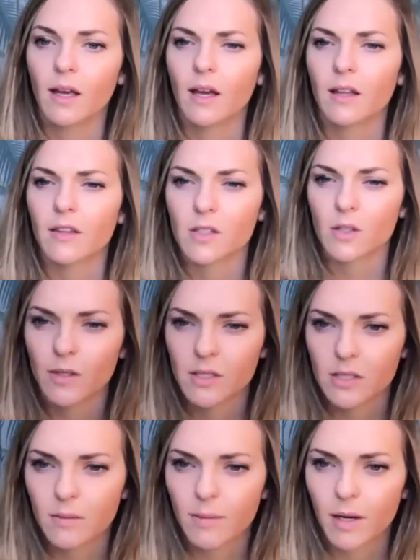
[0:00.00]
There's a
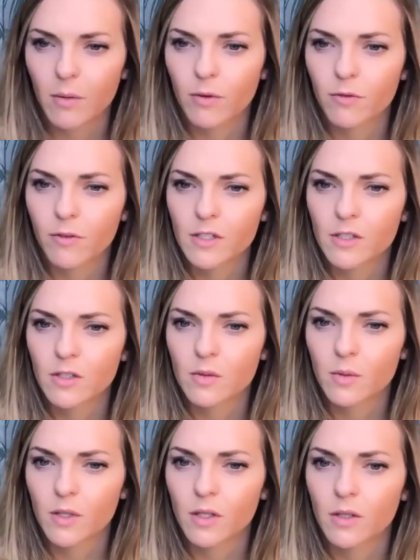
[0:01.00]
question about what features
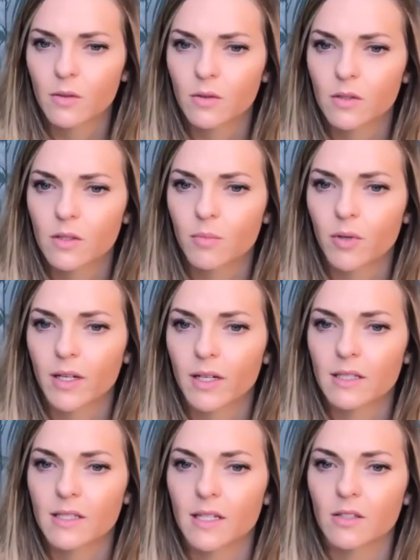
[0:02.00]
we use to bring
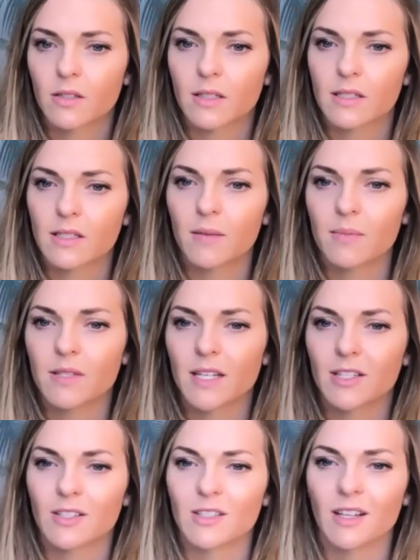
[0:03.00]
escape
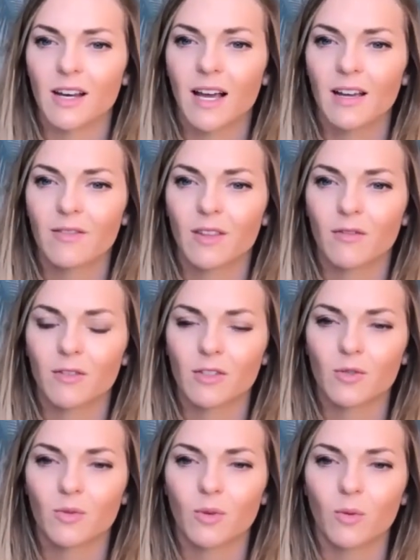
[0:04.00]
sessions alive in the
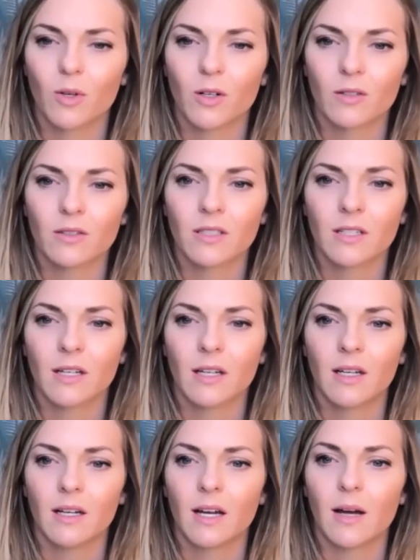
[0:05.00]
virtual world.
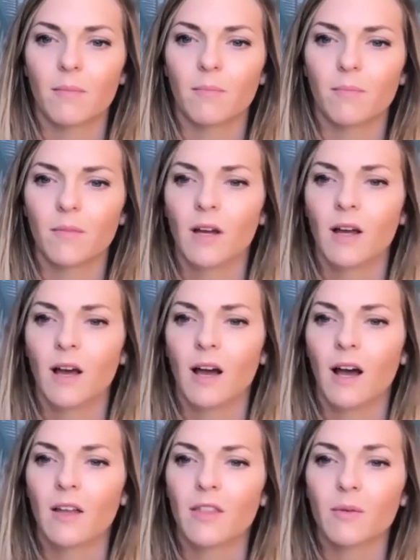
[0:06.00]

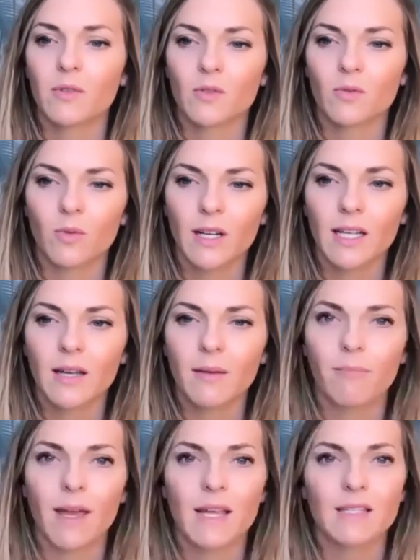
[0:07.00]
There was a really
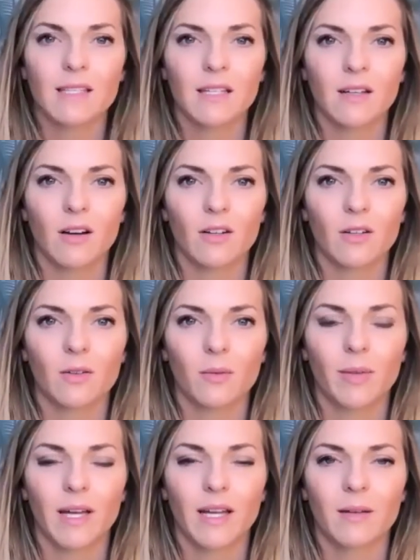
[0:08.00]
amazing article,
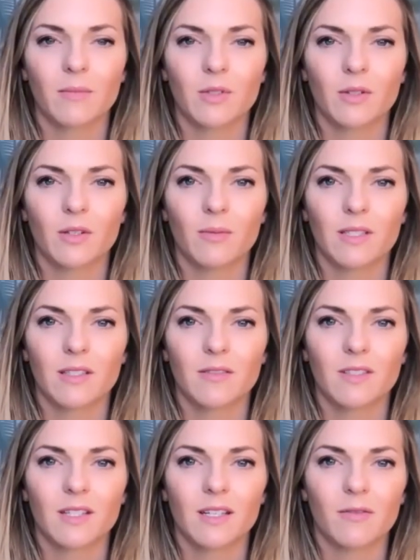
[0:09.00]
Ben, I'm sure you must have
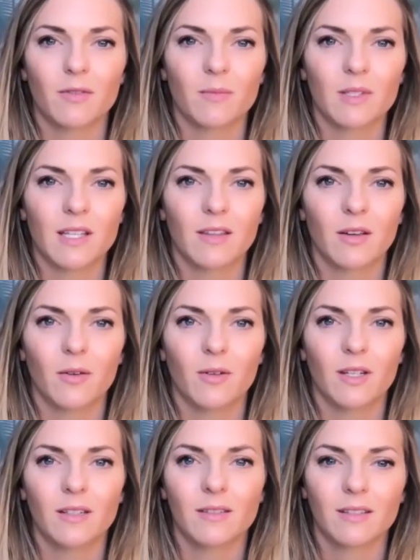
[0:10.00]
seen it, from Seth
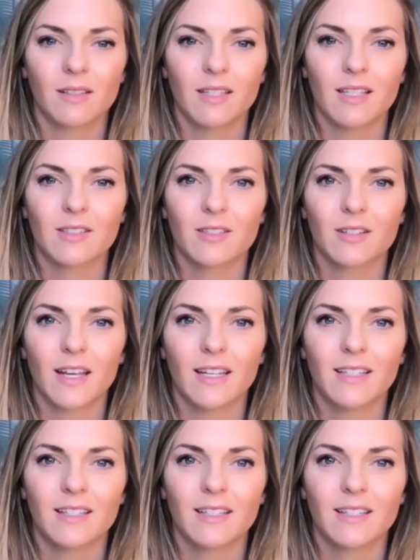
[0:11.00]
Godin yesterday.